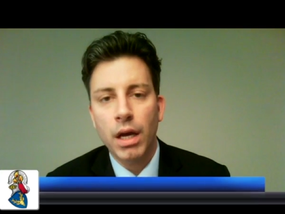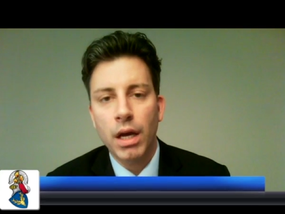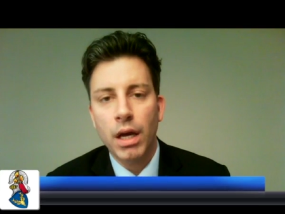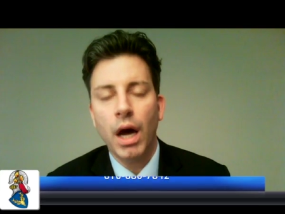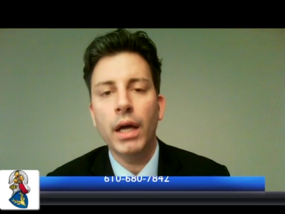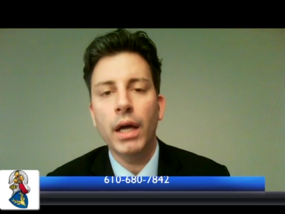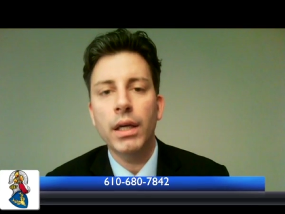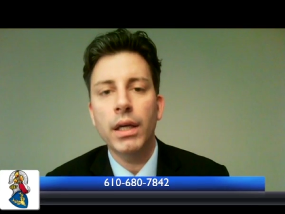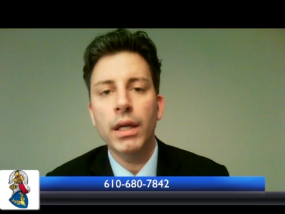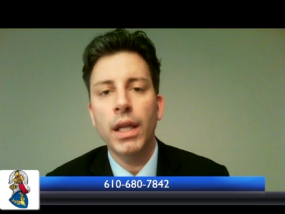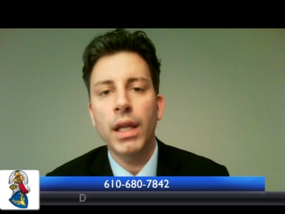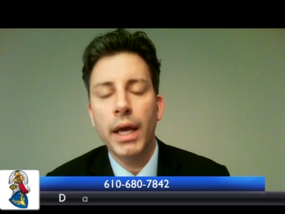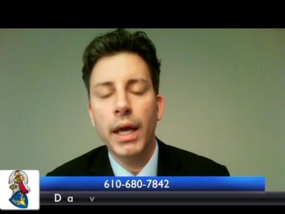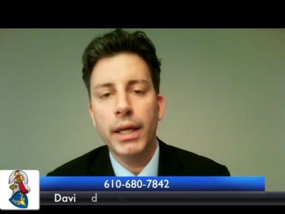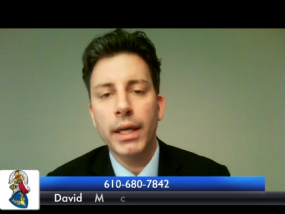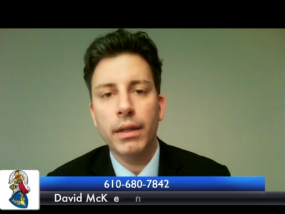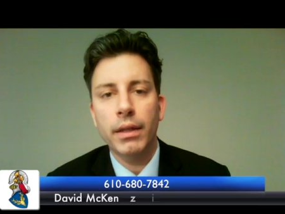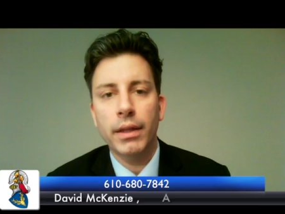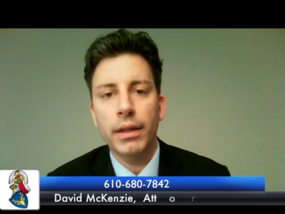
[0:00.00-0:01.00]

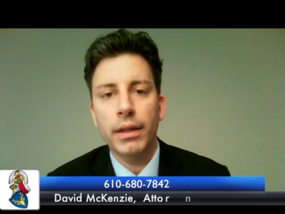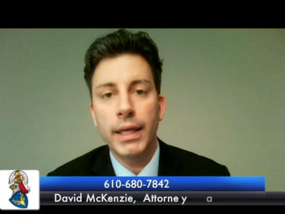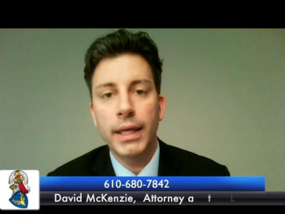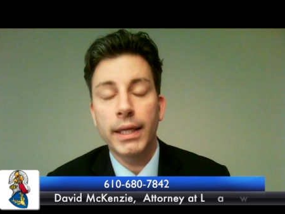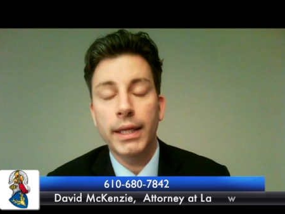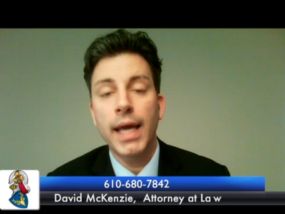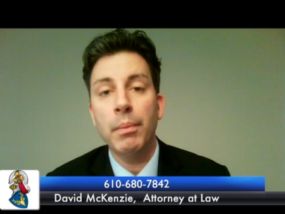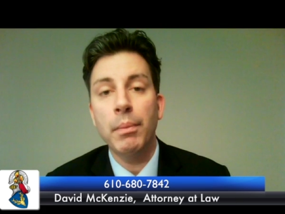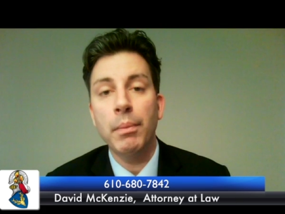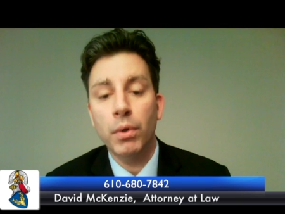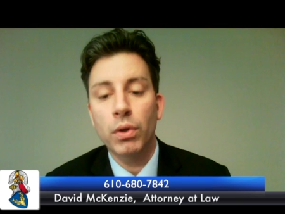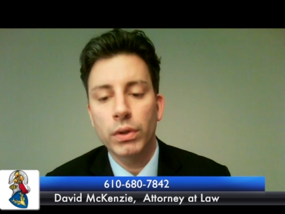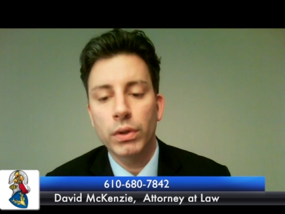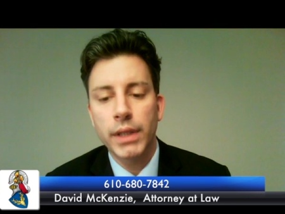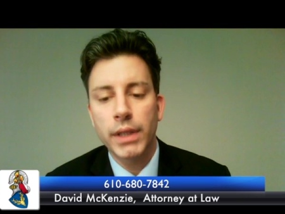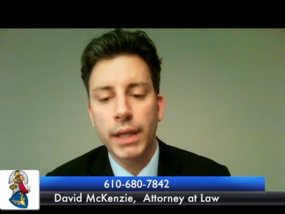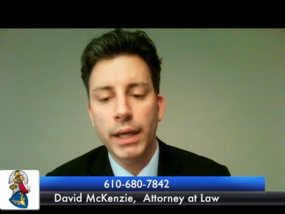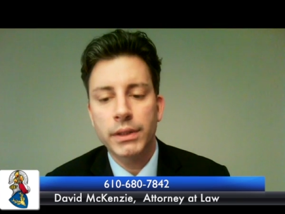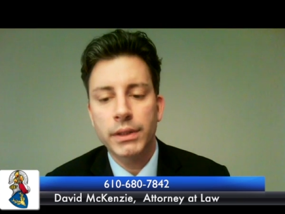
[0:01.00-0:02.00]
Unlike the chemical
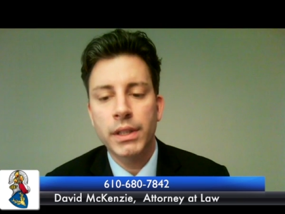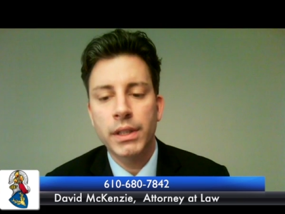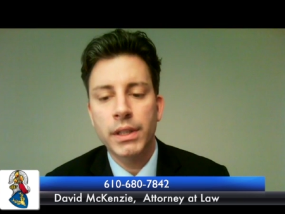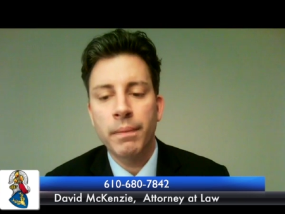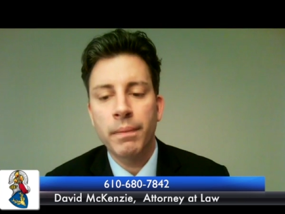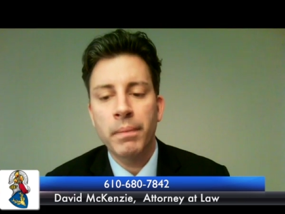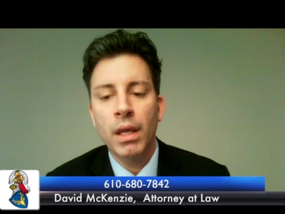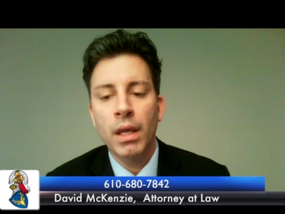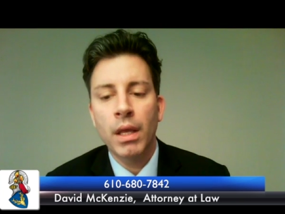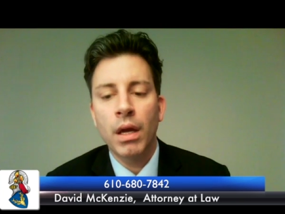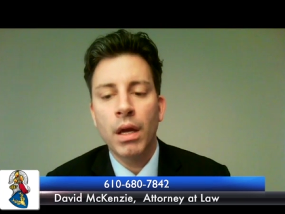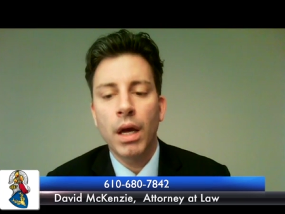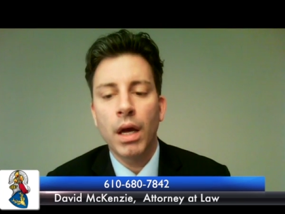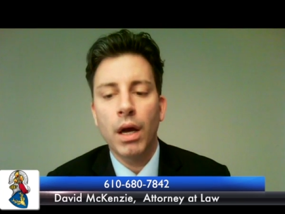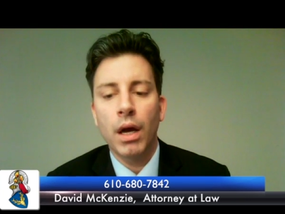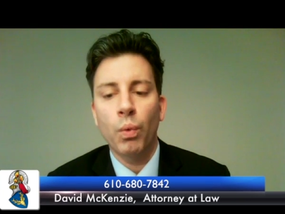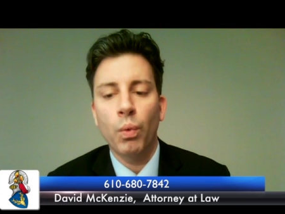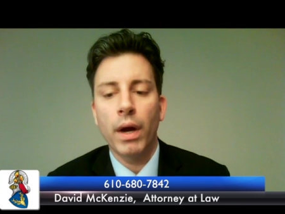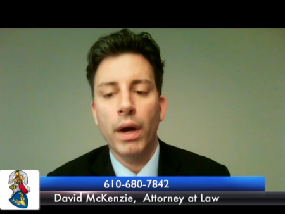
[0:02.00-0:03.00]
test,
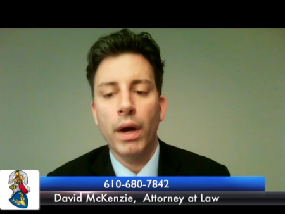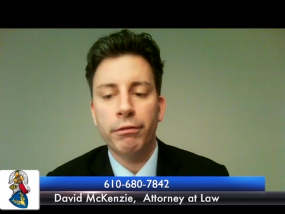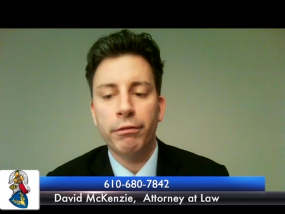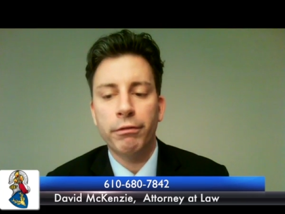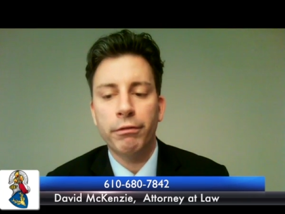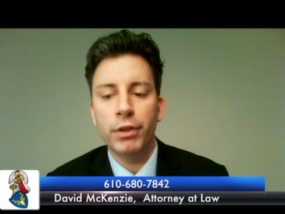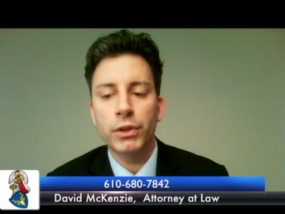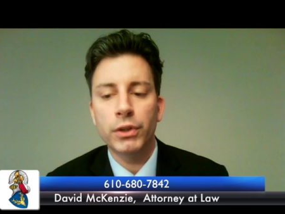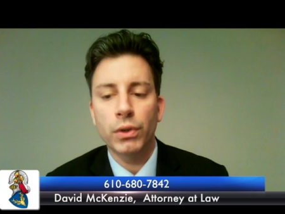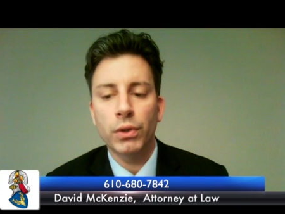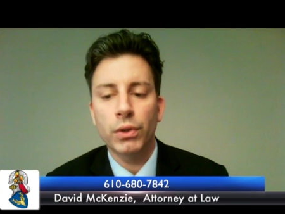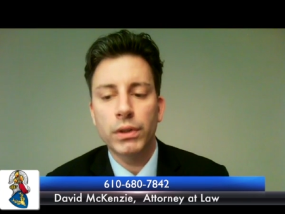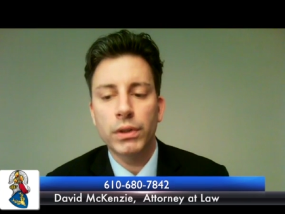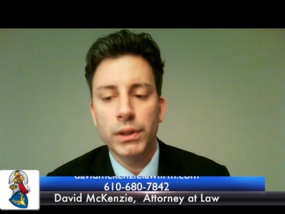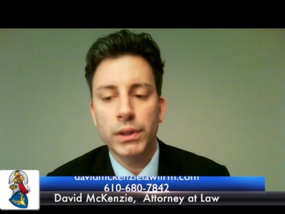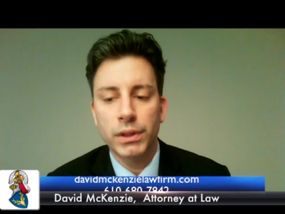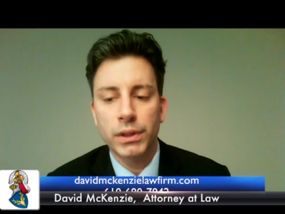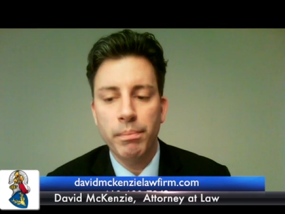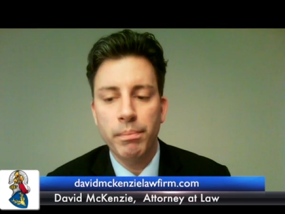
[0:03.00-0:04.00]
where refusal
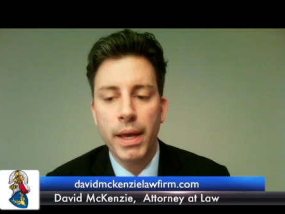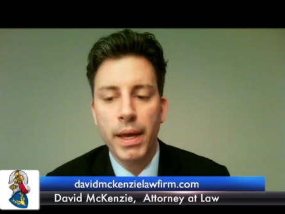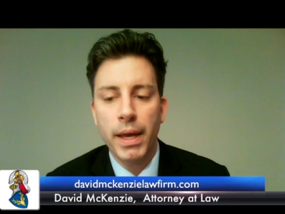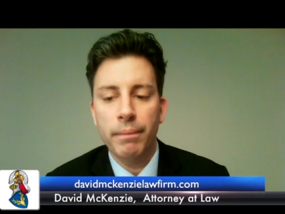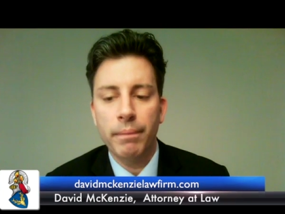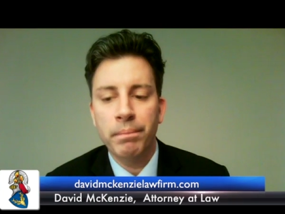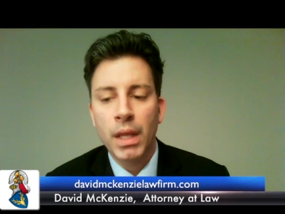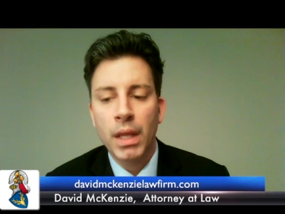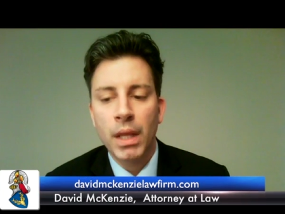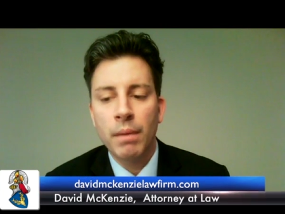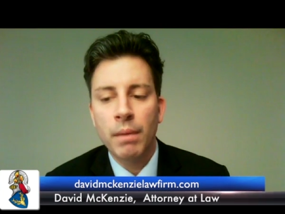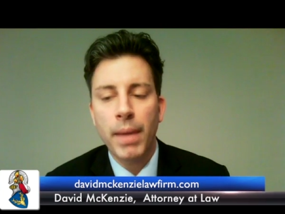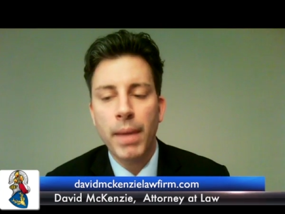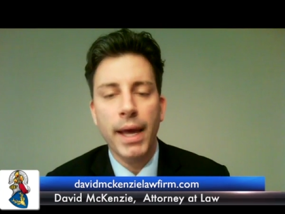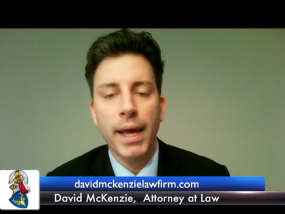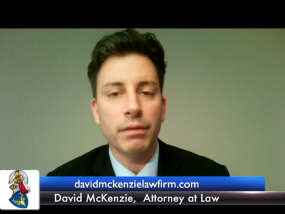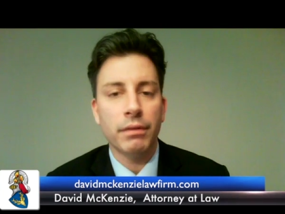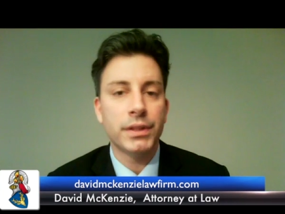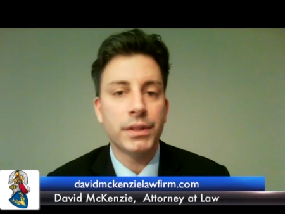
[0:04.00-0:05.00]
to submit
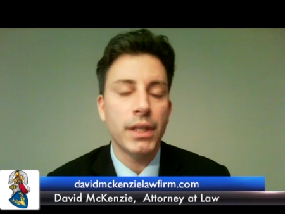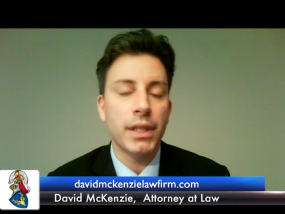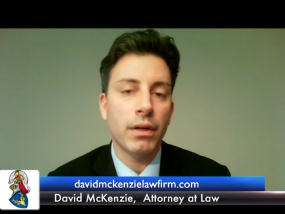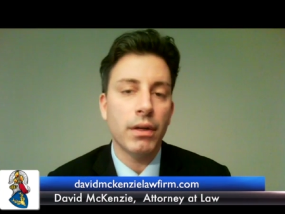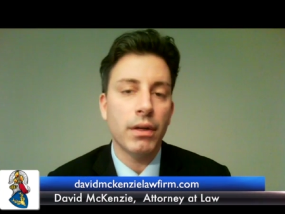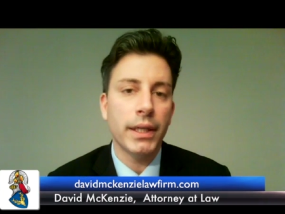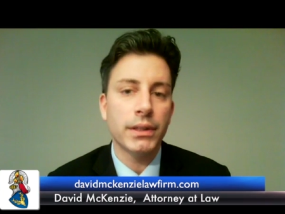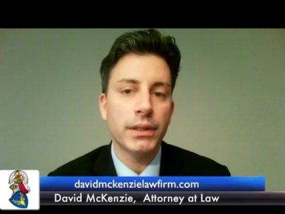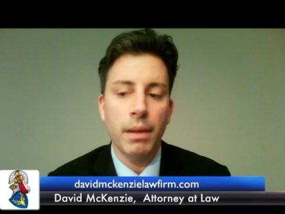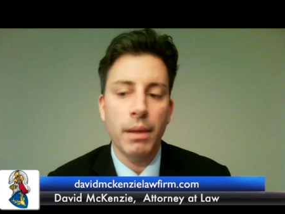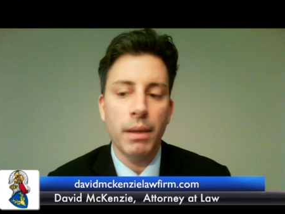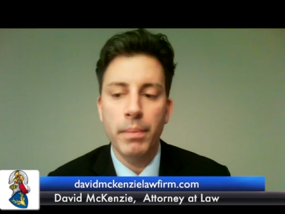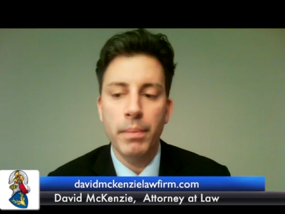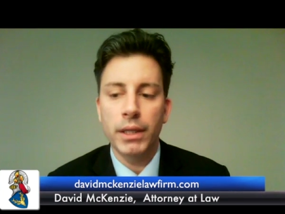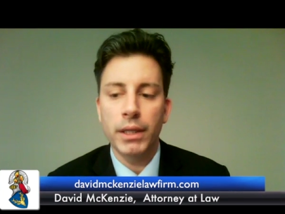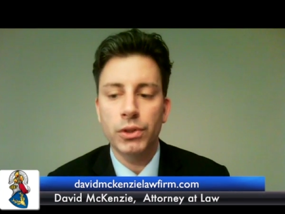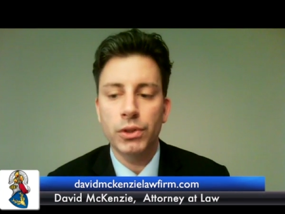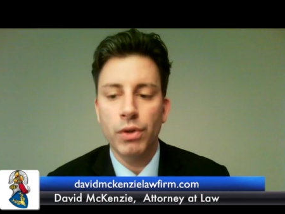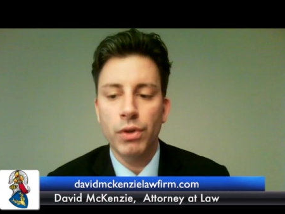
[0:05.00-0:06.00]
may have serious
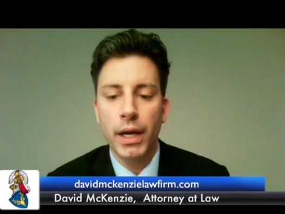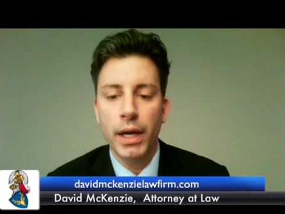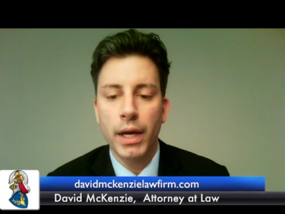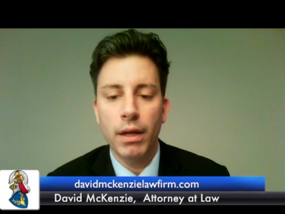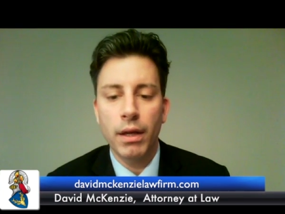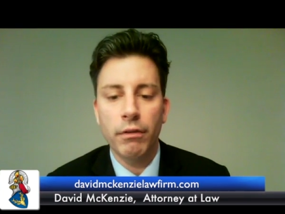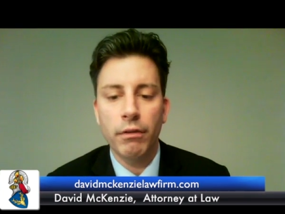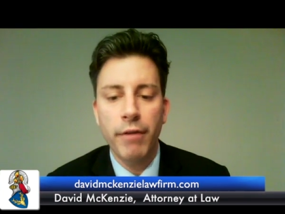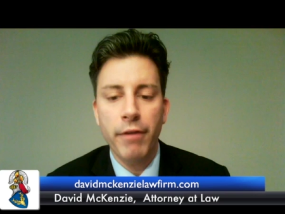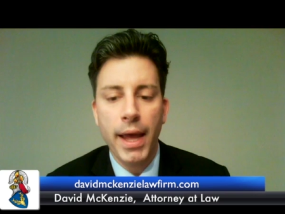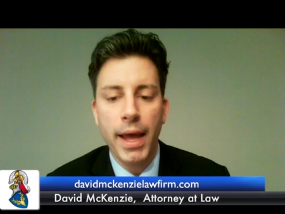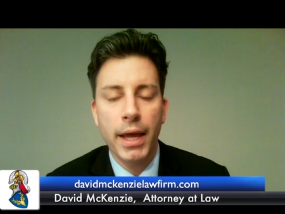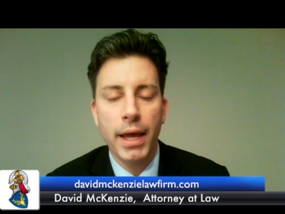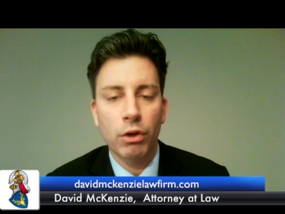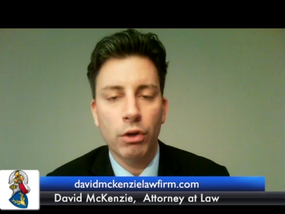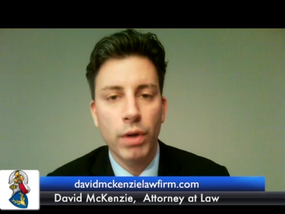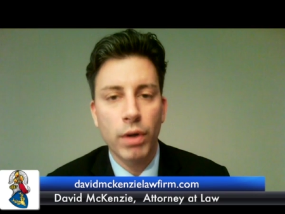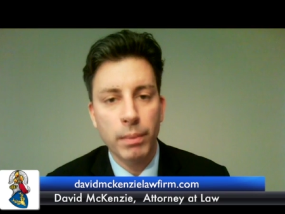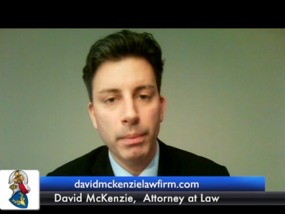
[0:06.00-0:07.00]
administrative
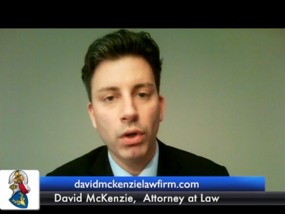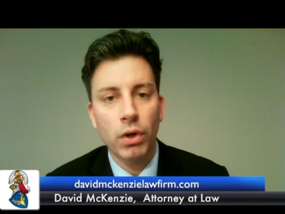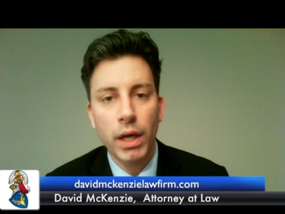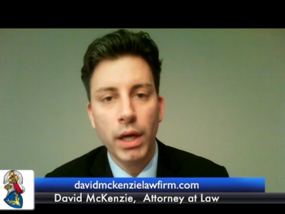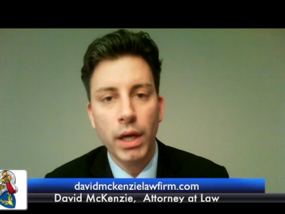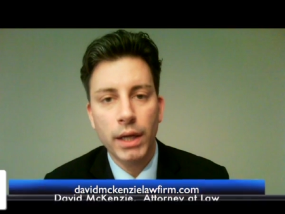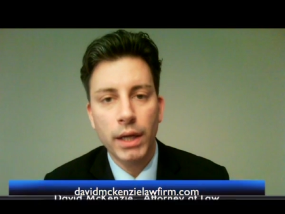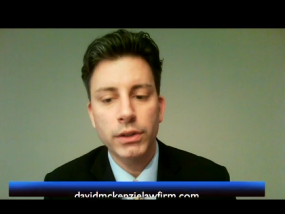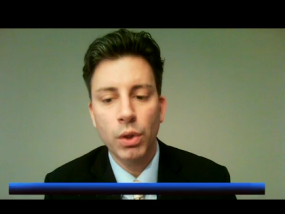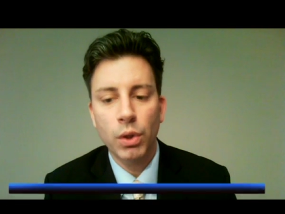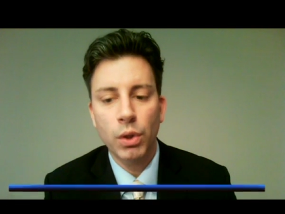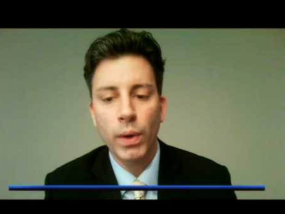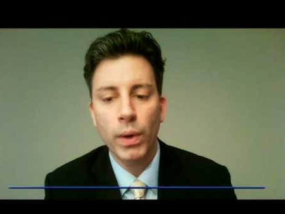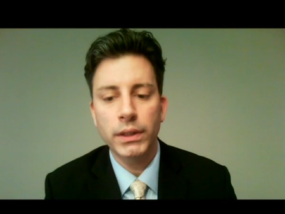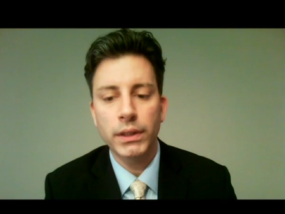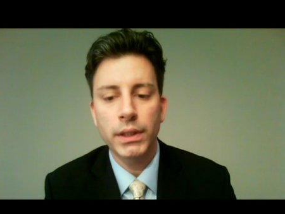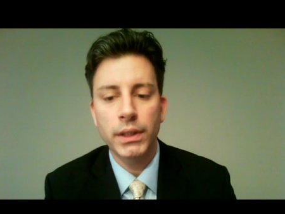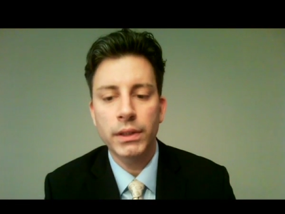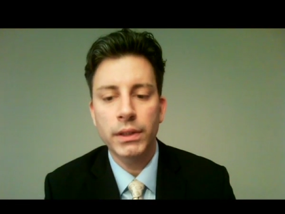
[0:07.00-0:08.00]
and criminal
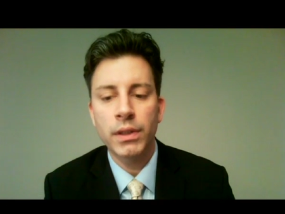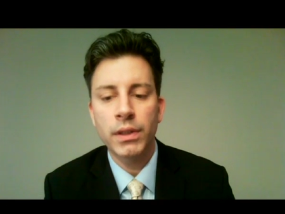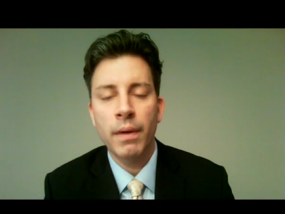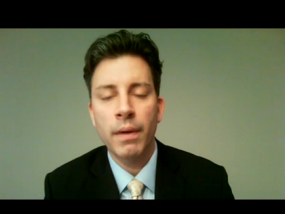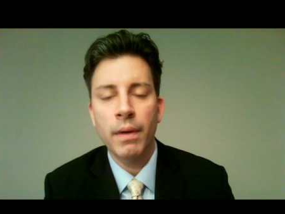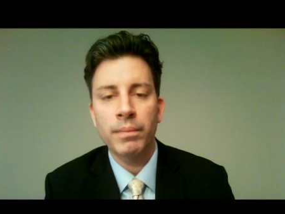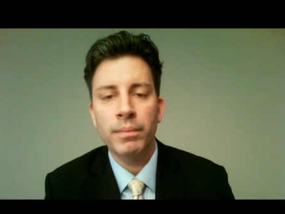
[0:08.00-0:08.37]
consequences,